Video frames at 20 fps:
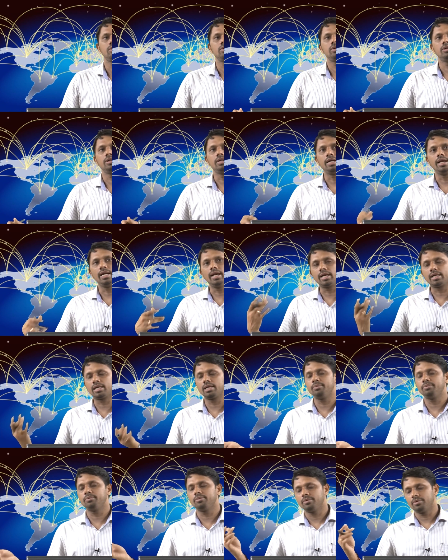
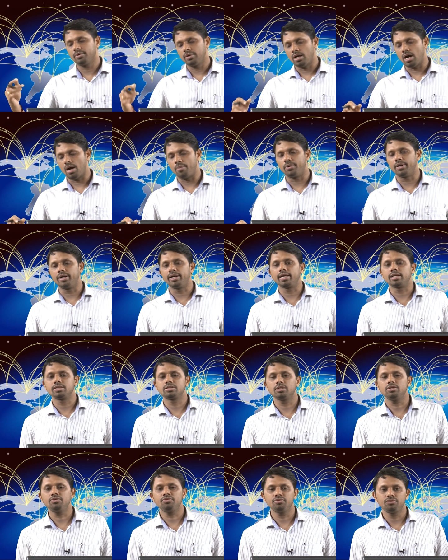relative
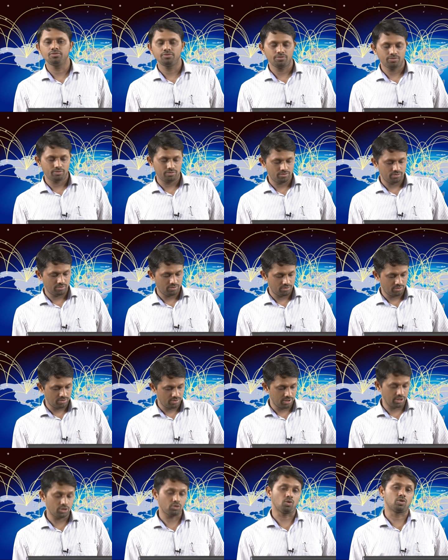abundance of
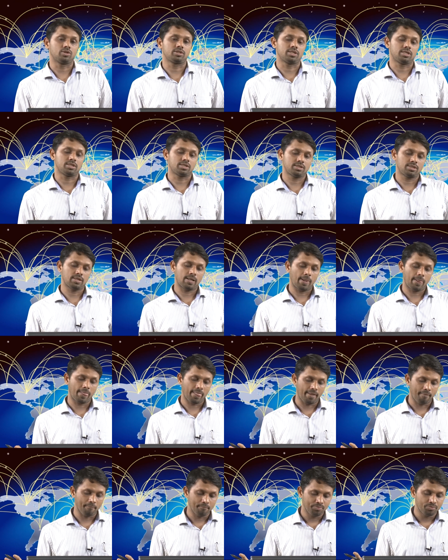resources.
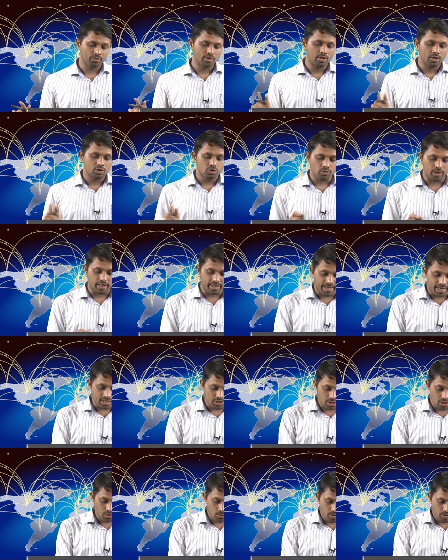So, a nation